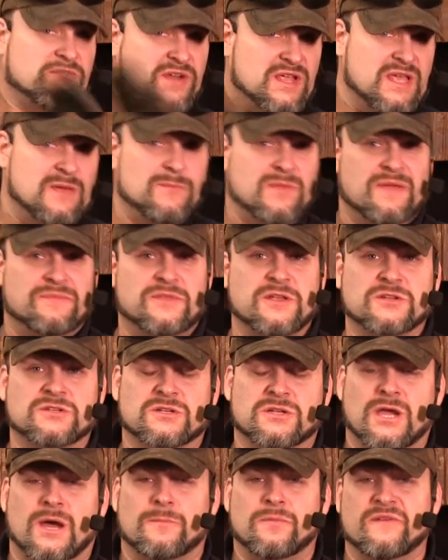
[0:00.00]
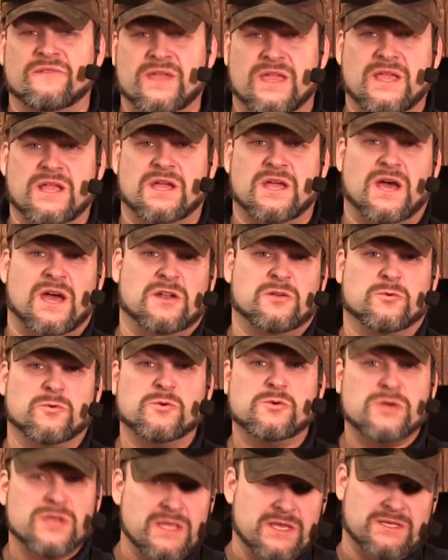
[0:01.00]
Forgive me if there's a couple of
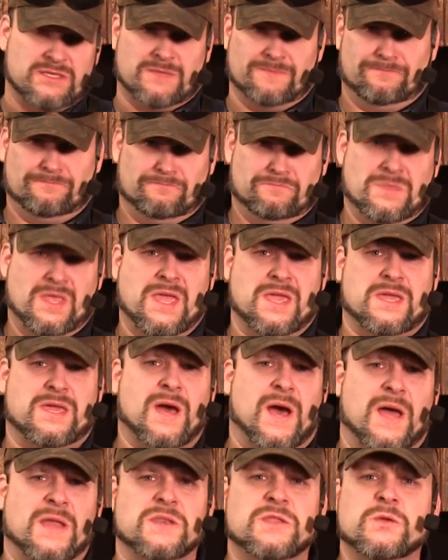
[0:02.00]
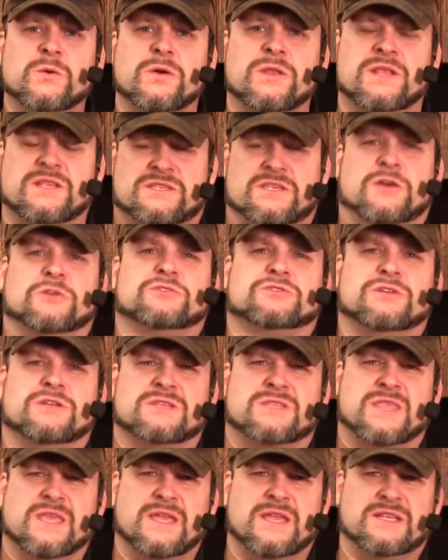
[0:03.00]
incongruities, incontinuities, and other
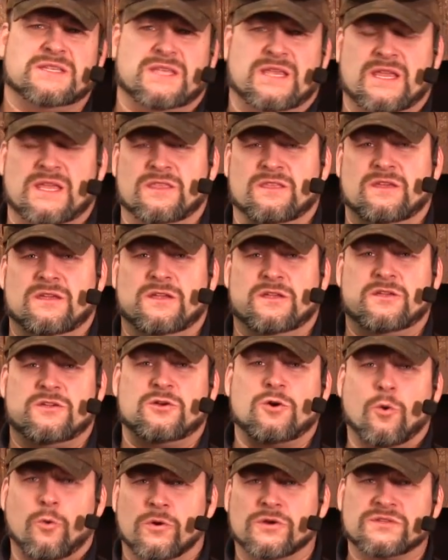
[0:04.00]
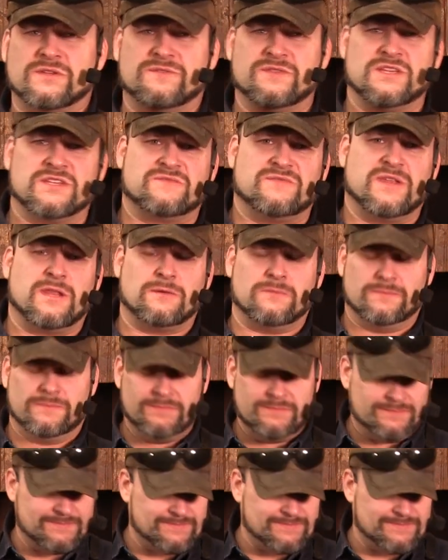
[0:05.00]
such things in the course of this video.